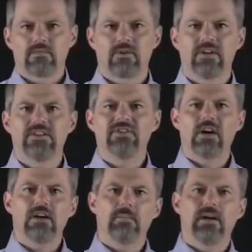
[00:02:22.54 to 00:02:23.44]
So let's
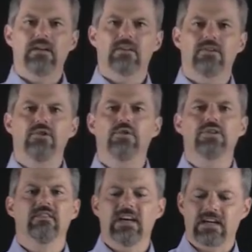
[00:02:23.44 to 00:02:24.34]
talk about the
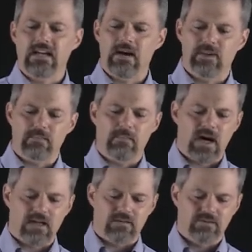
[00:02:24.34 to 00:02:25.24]
use of economic
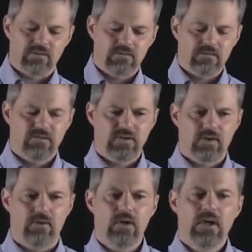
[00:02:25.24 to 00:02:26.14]
models.
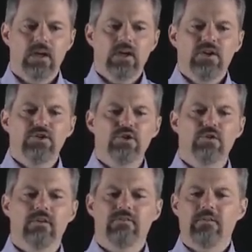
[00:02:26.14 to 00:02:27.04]
So
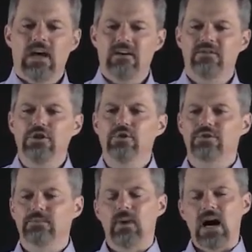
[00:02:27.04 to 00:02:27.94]
you have
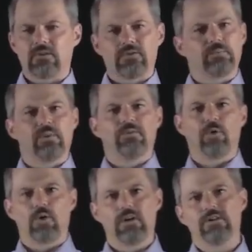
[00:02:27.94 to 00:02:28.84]
used models
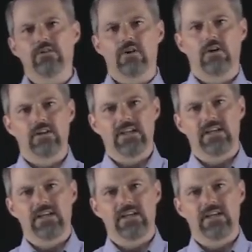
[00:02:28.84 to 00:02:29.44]
before in your early